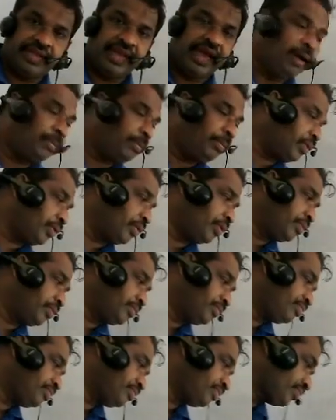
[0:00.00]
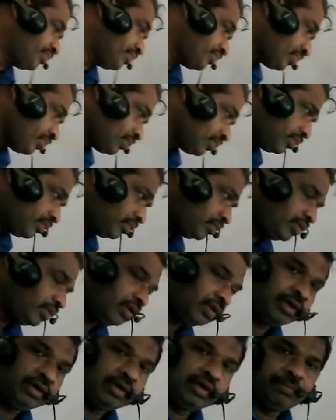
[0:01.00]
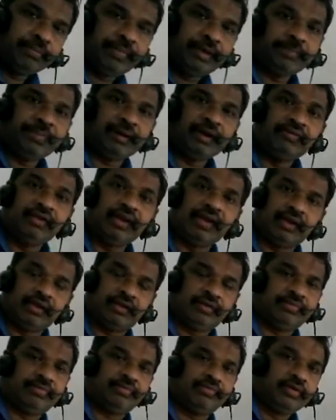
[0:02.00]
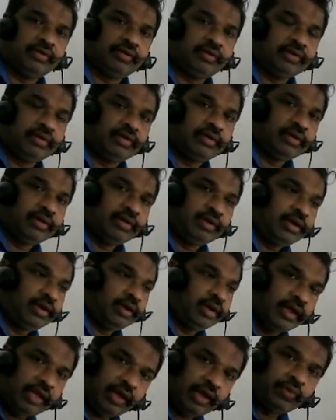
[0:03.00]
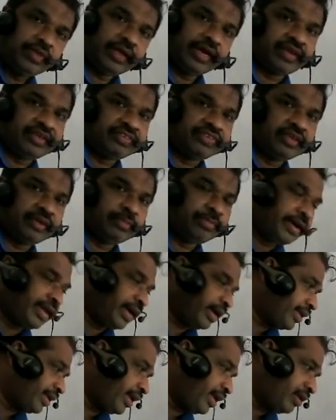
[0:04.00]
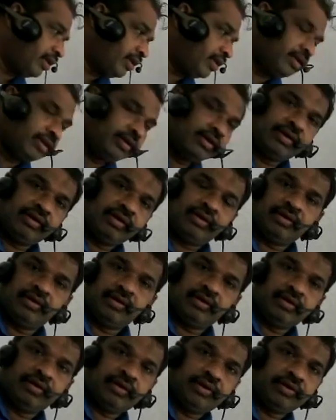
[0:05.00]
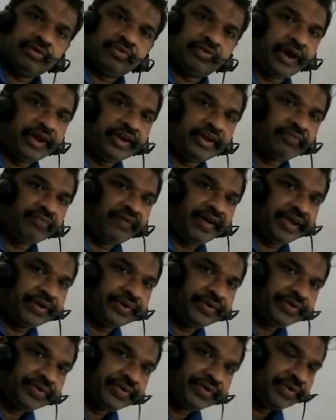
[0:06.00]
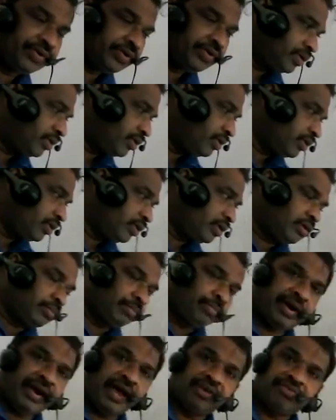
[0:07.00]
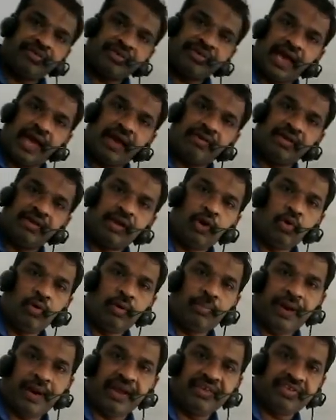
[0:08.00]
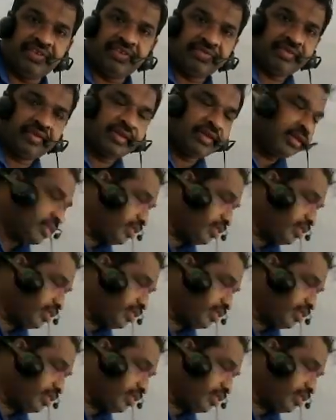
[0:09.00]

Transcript: Therefore, people will leave the concerned product and try to buy products which are having lower prices.